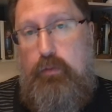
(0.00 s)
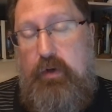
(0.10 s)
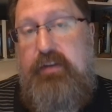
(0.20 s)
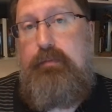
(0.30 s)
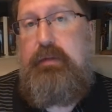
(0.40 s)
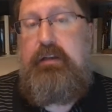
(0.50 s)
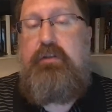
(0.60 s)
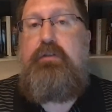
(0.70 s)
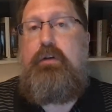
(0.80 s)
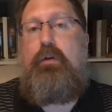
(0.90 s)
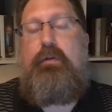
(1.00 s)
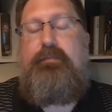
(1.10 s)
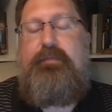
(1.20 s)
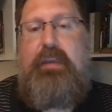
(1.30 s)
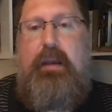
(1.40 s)
What does it mean to you?
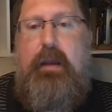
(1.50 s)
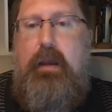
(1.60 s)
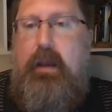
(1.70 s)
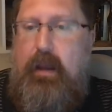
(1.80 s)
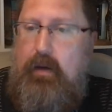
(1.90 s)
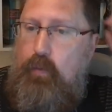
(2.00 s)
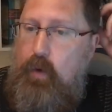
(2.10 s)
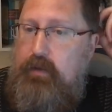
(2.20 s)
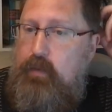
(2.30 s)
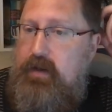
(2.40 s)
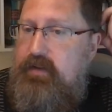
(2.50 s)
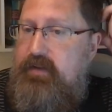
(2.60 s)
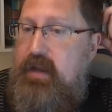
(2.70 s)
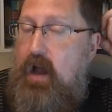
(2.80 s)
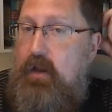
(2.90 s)
what what is
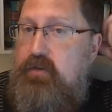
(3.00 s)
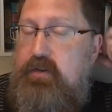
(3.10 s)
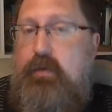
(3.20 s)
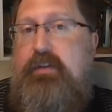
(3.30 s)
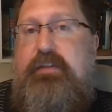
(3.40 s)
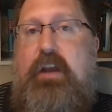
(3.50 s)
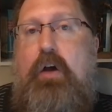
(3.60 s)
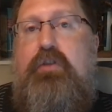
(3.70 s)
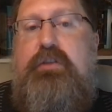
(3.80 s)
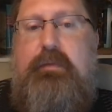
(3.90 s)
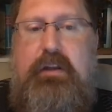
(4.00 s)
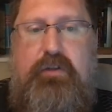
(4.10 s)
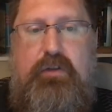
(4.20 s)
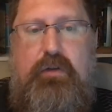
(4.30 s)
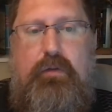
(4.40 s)
theology? What does theology mean
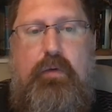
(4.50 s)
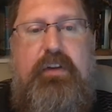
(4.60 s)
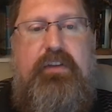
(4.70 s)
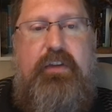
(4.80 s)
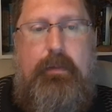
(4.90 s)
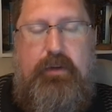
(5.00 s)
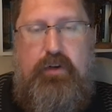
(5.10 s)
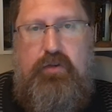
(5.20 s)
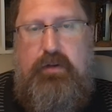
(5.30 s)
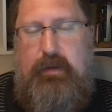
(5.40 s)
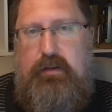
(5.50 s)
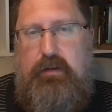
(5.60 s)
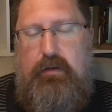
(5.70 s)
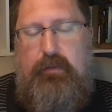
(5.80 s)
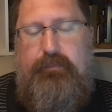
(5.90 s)
to you? What does thaumaturgy mean to
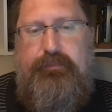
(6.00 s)
you?